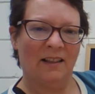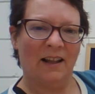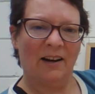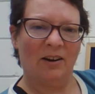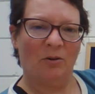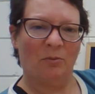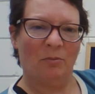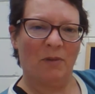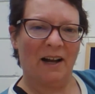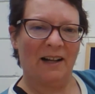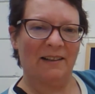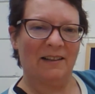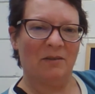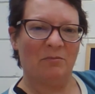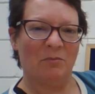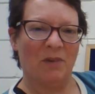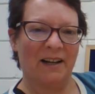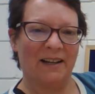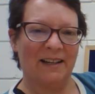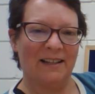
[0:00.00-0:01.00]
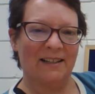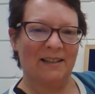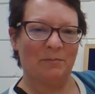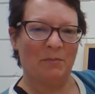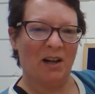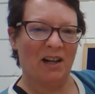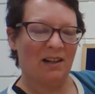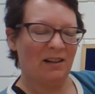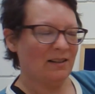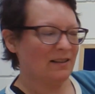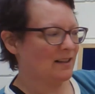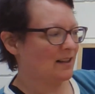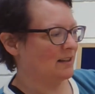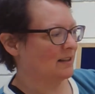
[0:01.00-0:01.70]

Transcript: don't mind that Mucky smells,